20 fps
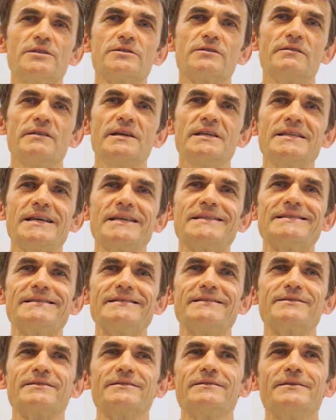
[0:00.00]
So this
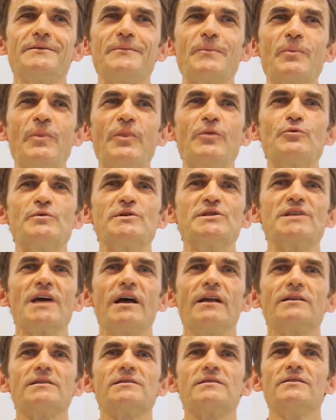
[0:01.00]
isn't the
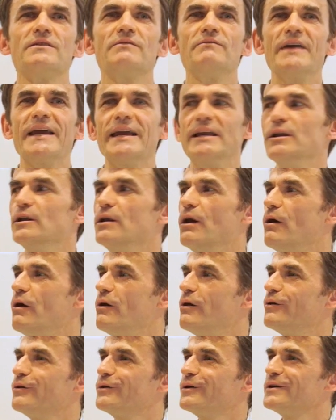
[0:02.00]
result of a
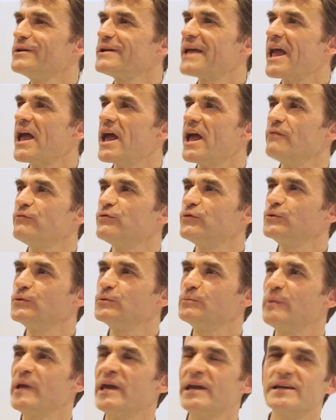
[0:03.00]
long,
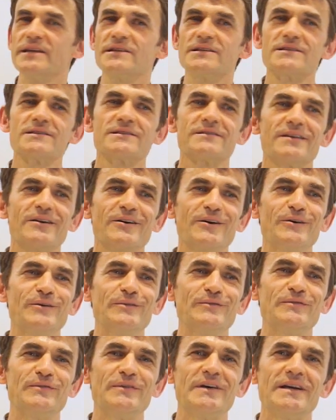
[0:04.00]
careful piece
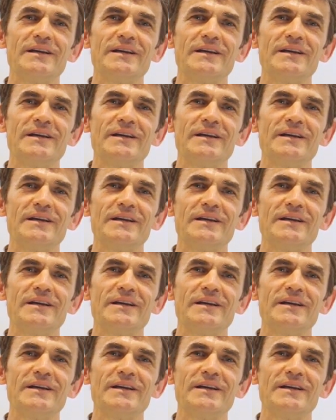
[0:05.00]
of